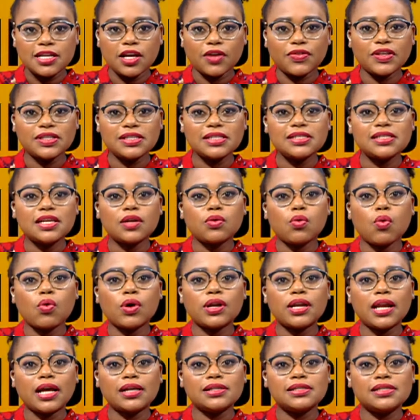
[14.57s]
Now, this is an
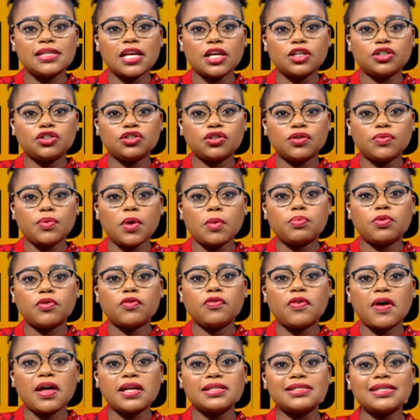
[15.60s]
organization that
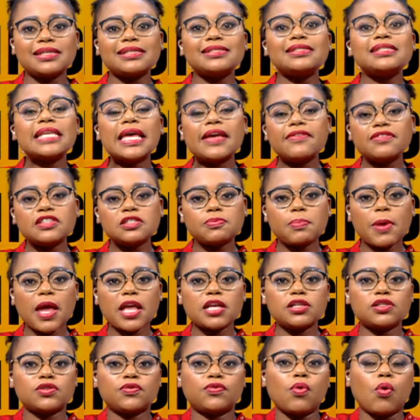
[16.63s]
provides a safe
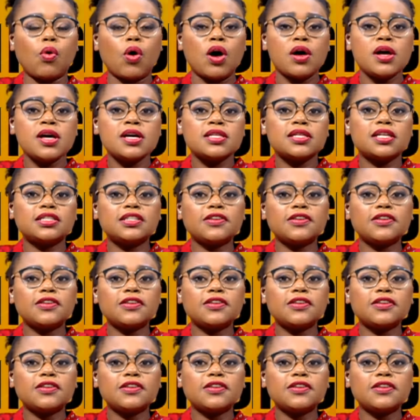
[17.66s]
space for